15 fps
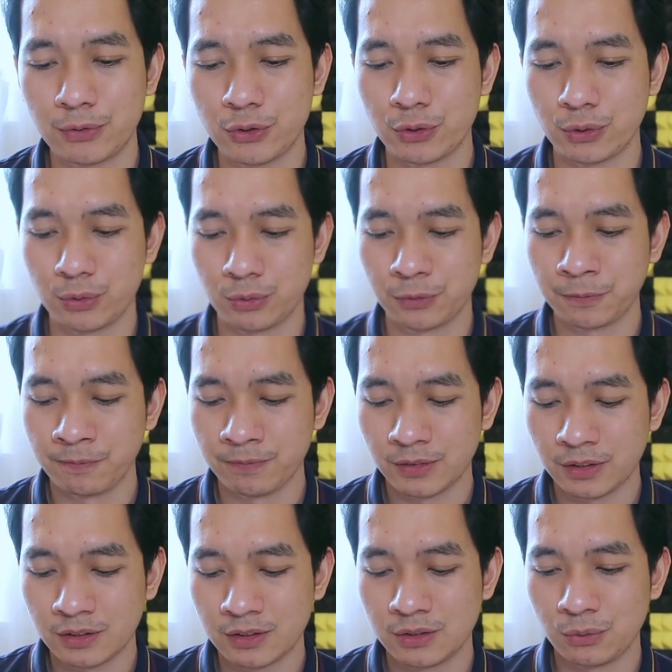So
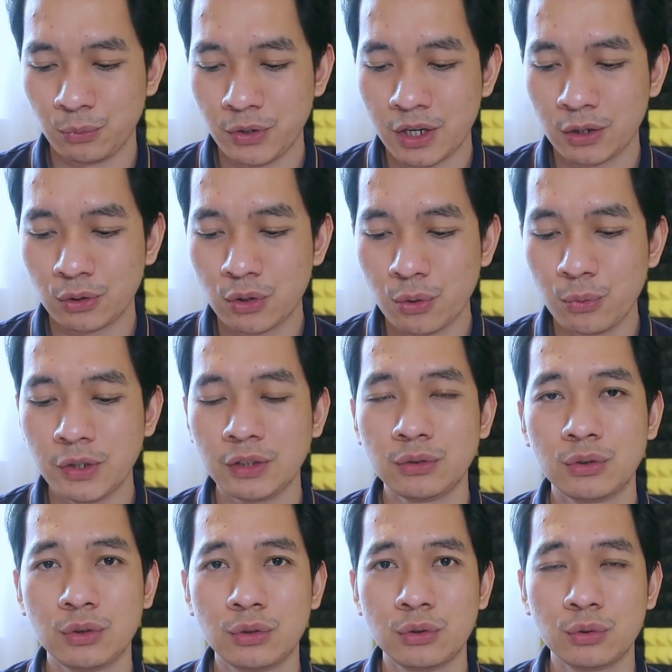we are going